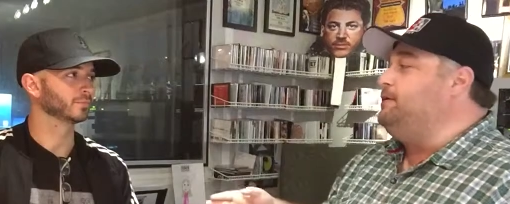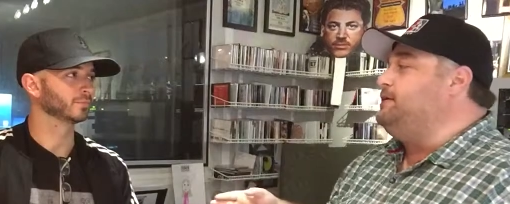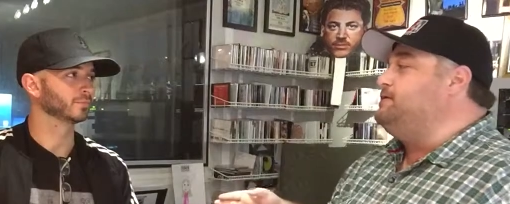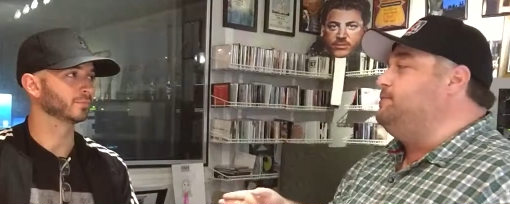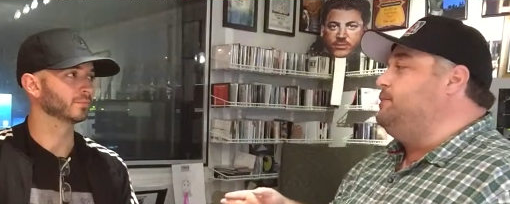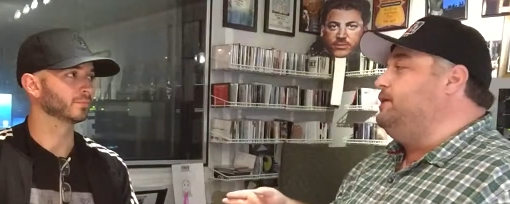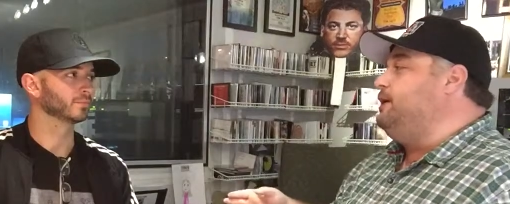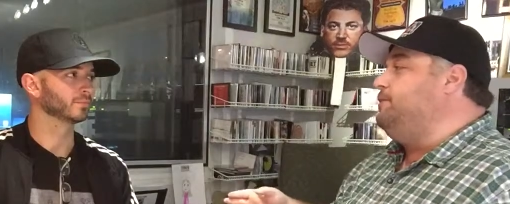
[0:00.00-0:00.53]
Speaker 1: beat
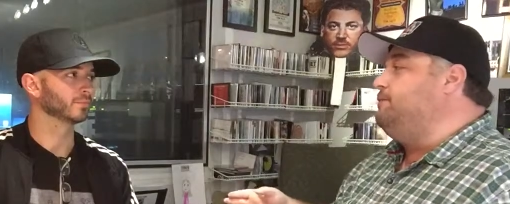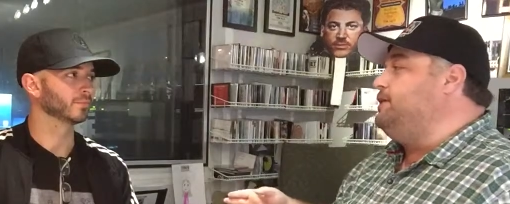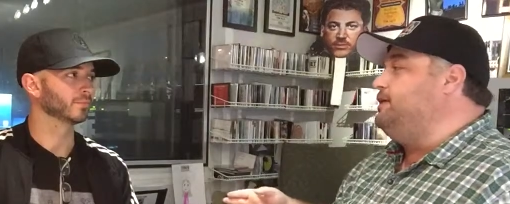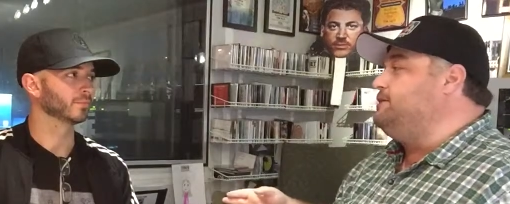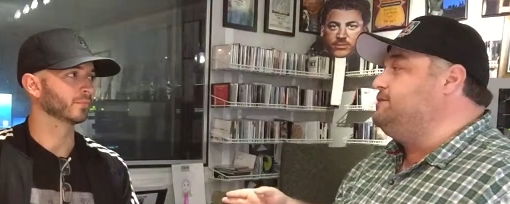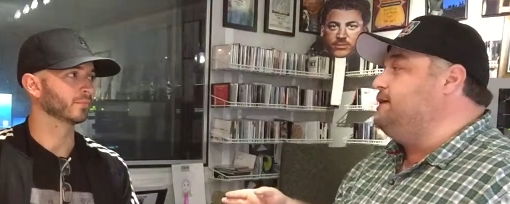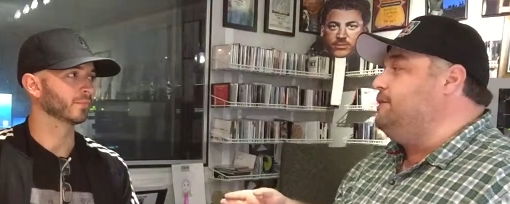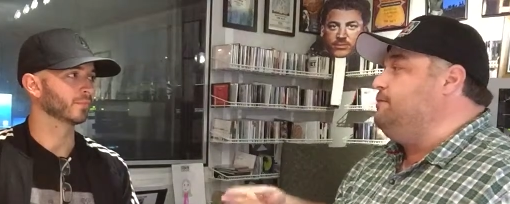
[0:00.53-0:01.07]
somebody up the
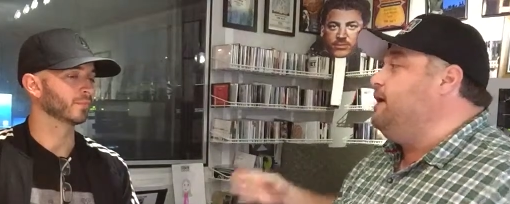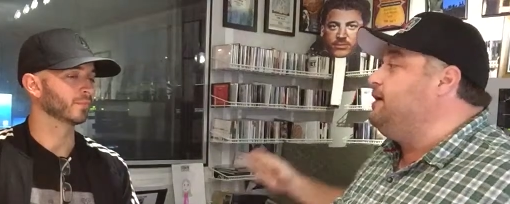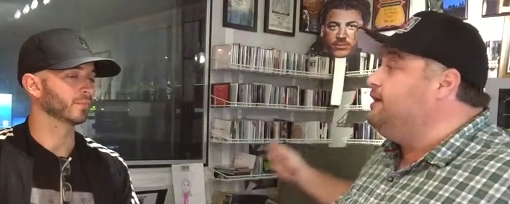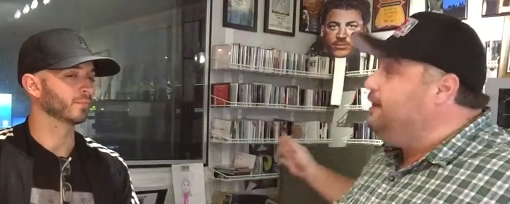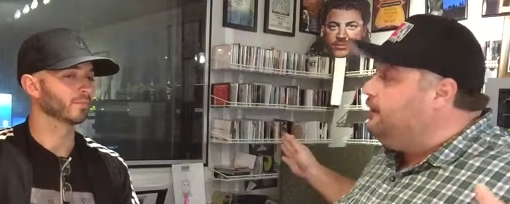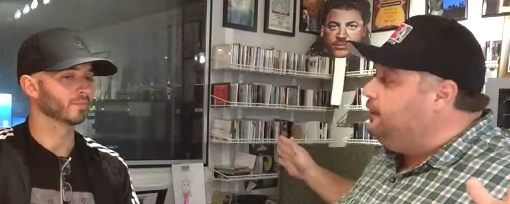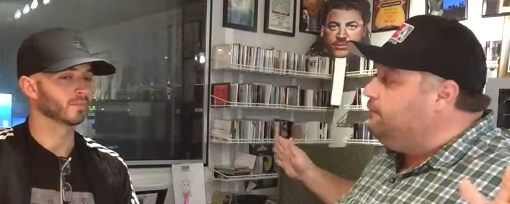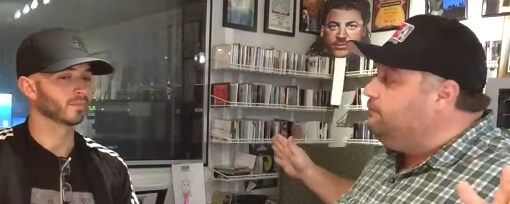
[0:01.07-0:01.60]
next time not
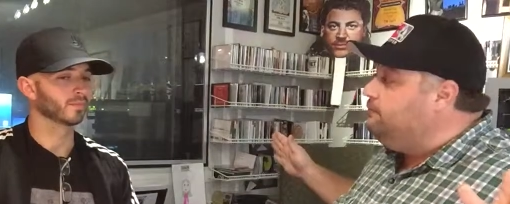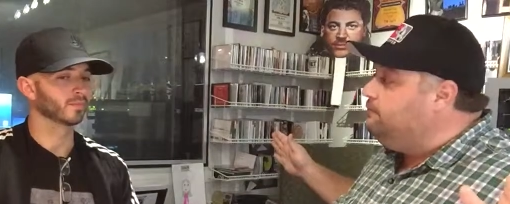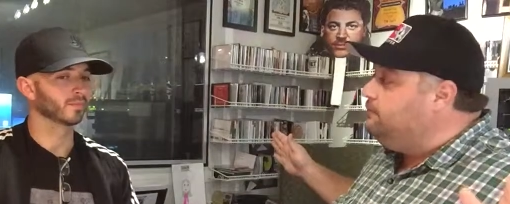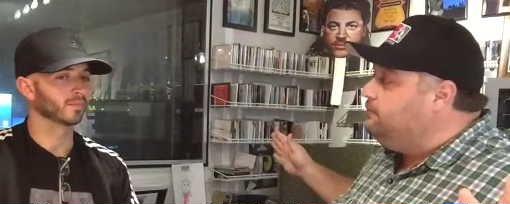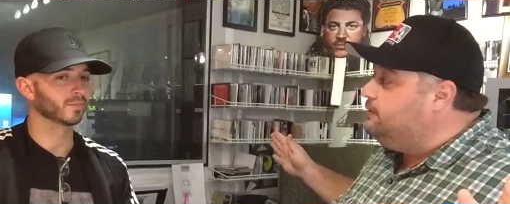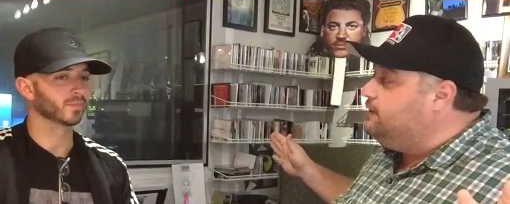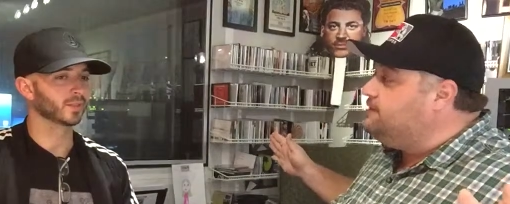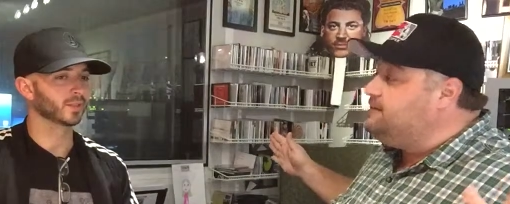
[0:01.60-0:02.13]
kill him
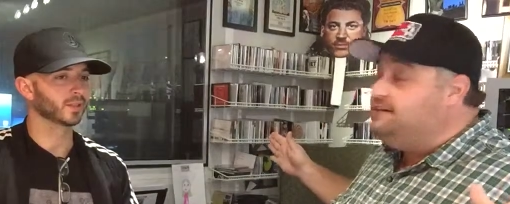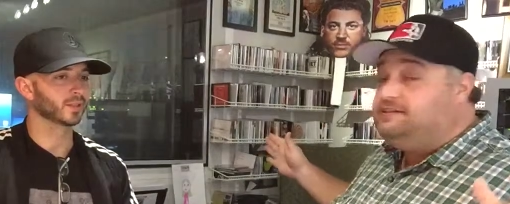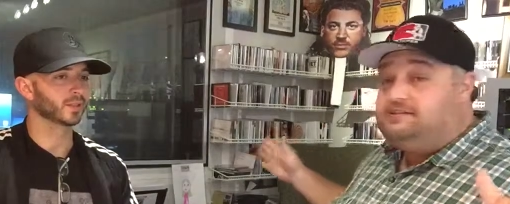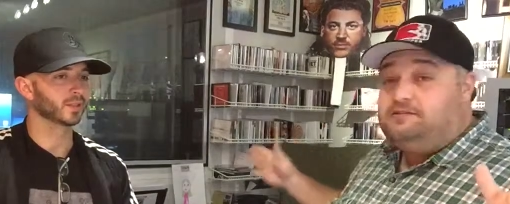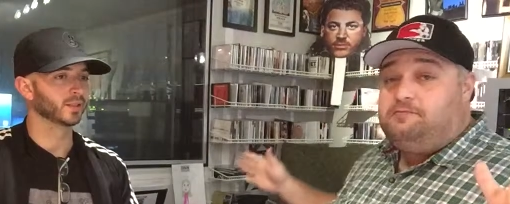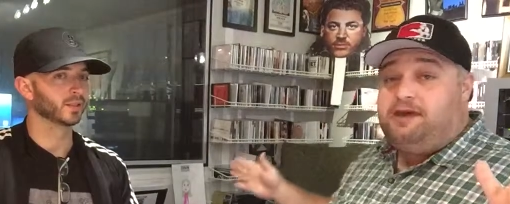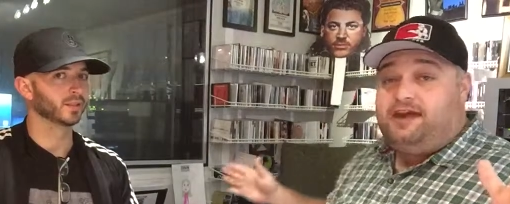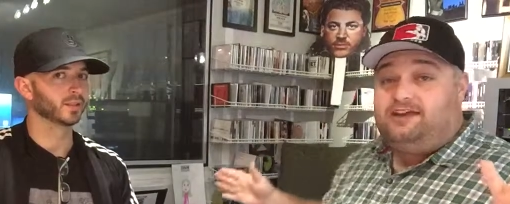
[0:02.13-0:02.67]
because he is
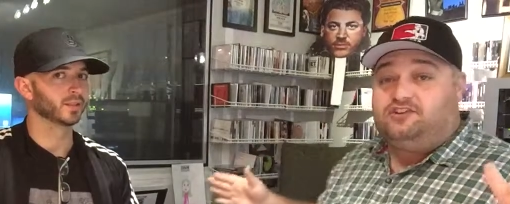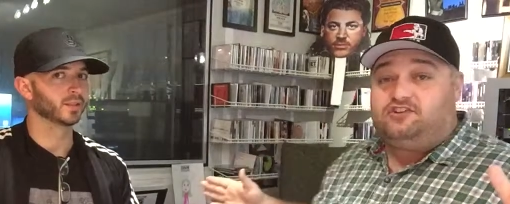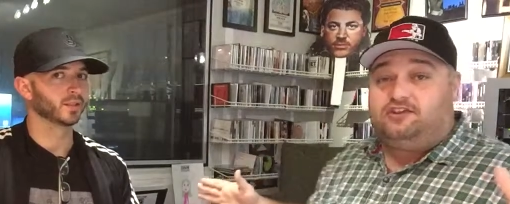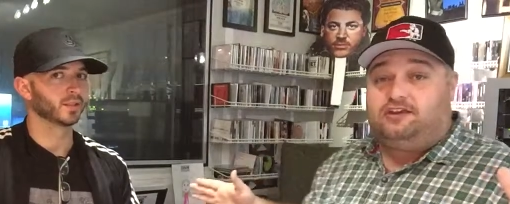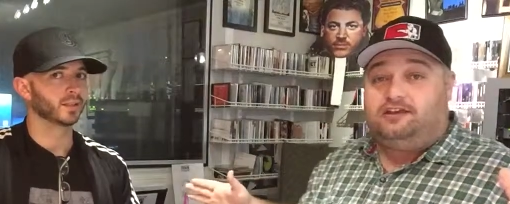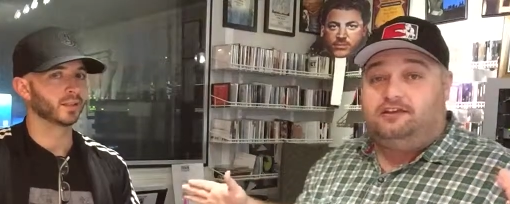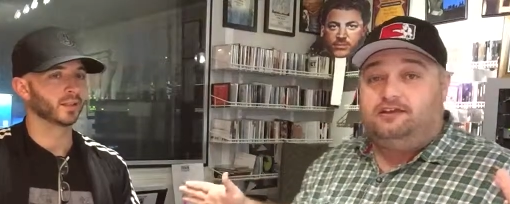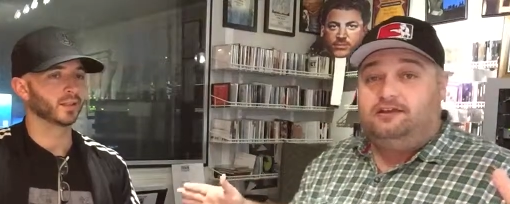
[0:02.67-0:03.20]

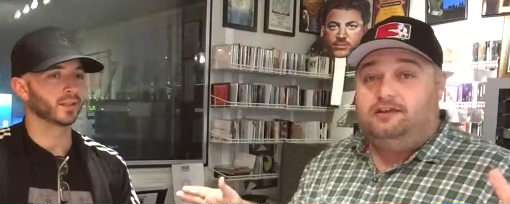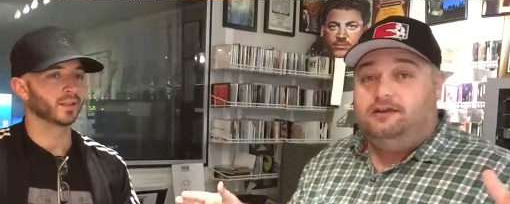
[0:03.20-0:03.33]
compassionate